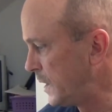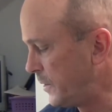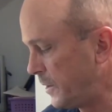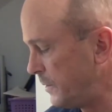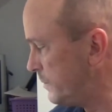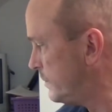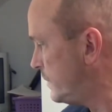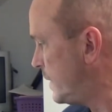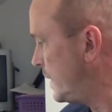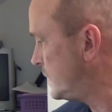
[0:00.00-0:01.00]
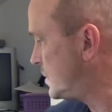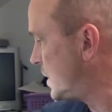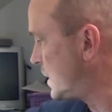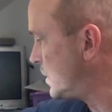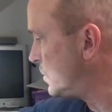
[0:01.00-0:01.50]
know. I had to
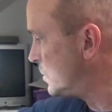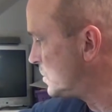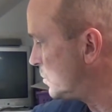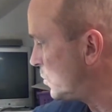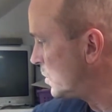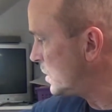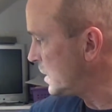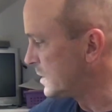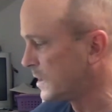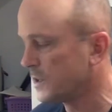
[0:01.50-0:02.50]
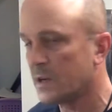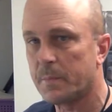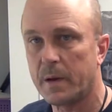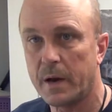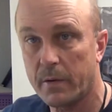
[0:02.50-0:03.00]
check into it some more. Like I say, it's
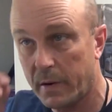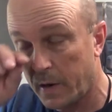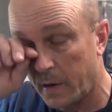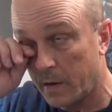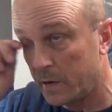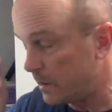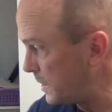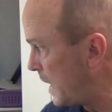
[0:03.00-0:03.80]
up in the air right now.